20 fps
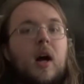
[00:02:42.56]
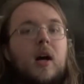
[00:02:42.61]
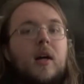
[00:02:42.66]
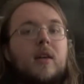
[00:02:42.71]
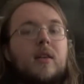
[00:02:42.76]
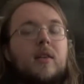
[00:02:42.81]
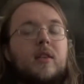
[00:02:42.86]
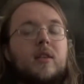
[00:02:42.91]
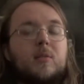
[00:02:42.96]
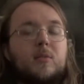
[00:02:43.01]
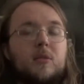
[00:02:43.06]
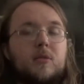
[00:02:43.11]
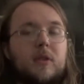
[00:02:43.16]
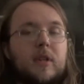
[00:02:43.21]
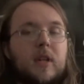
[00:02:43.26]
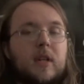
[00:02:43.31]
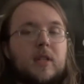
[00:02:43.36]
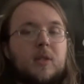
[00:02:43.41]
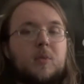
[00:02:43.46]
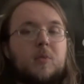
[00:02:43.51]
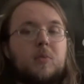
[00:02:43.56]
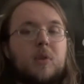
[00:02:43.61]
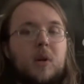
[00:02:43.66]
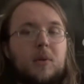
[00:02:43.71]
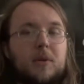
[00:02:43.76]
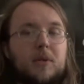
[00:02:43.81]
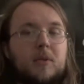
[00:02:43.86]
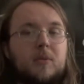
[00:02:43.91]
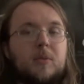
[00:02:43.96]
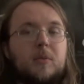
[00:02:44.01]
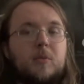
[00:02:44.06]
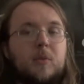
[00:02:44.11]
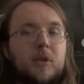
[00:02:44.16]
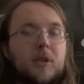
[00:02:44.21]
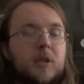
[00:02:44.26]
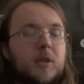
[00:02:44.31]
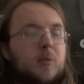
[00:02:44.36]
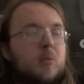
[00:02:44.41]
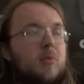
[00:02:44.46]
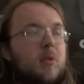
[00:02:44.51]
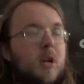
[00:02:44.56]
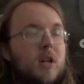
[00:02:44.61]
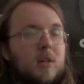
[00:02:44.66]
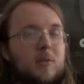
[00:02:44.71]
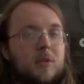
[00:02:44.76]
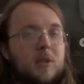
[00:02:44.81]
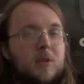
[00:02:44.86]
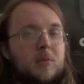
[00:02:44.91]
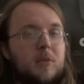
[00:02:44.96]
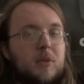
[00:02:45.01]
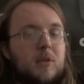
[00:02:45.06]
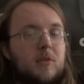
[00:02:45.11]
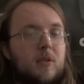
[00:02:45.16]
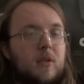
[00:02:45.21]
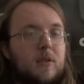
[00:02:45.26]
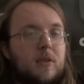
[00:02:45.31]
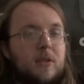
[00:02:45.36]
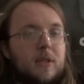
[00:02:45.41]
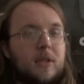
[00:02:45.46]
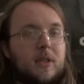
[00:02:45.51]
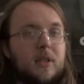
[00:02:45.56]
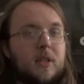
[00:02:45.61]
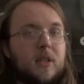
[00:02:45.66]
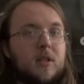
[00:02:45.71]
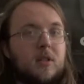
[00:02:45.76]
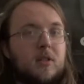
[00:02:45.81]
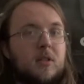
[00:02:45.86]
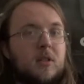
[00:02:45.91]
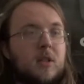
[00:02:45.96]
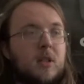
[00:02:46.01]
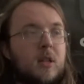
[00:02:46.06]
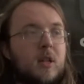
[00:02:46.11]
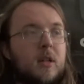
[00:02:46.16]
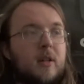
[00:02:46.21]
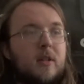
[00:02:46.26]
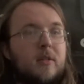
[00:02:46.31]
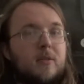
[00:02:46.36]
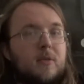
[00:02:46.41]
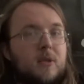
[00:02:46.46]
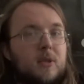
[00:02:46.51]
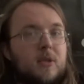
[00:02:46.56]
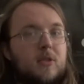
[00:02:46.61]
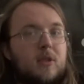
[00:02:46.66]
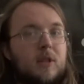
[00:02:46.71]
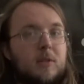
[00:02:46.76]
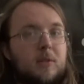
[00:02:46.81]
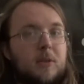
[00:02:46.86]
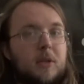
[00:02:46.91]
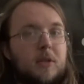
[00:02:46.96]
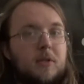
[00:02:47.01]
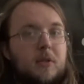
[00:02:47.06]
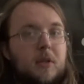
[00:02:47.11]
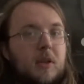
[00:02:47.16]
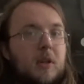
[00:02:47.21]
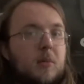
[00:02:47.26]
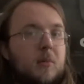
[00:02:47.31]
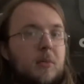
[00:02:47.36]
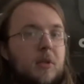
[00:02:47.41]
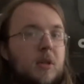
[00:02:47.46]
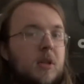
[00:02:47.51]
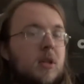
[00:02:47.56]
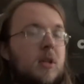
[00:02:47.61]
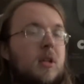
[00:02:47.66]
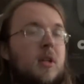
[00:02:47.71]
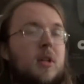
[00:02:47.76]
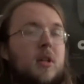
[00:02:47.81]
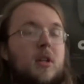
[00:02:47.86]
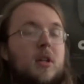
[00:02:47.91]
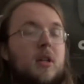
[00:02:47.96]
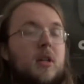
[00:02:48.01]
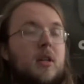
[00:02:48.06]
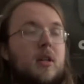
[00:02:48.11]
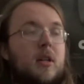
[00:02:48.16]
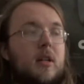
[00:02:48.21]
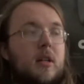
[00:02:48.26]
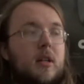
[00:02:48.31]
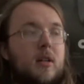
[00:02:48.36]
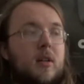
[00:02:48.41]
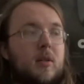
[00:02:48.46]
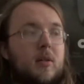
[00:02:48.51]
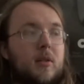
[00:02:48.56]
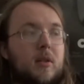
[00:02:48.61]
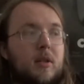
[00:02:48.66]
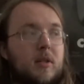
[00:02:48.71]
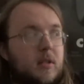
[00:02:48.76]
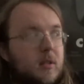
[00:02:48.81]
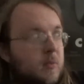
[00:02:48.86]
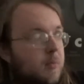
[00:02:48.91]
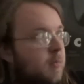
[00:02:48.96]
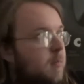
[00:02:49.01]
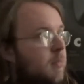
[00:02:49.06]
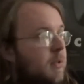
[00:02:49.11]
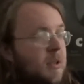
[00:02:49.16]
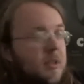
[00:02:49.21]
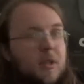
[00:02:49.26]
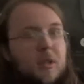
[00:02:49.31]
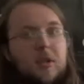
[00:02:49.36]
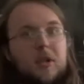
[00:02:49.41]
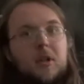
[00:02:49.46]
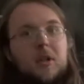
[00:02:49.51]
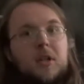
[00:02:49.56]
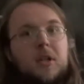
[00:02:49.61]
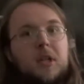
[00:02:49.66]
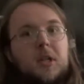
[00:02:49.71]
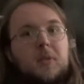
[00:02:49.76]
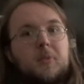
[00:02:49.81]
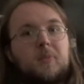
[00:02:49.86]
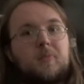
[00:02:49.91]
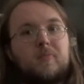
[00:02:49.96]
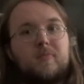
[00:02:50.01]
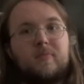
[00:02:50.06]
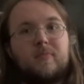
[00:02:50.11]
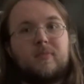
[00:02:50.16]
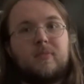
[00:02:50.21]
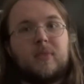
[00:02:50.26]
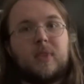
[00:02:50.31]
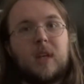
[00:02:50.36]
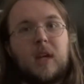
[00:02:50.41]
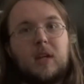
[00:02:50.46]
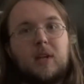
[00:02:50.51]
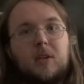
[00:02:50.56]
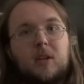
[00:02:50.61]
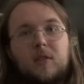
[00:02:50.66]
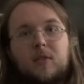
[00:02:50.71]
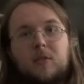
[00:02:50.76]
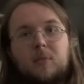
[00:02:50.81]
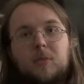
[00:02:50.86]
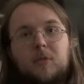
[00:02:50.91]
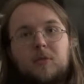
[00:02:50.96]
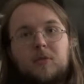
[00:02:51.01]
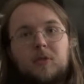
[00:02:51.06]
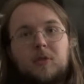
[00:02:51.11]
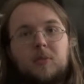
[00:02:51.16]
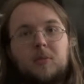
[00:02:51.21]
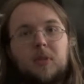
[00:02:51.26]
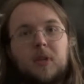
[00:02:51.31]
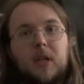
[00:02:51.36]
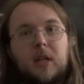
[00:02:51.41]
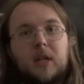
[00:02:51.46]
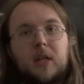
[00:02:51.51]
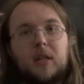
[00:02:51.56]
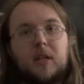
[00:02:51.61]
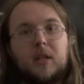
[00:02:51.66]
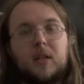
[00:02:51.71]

This movie has probably some of the weirdest product placement you've ever seen, though. It's for Krispy Kreme. It's bizarre. I'd heard of it before, but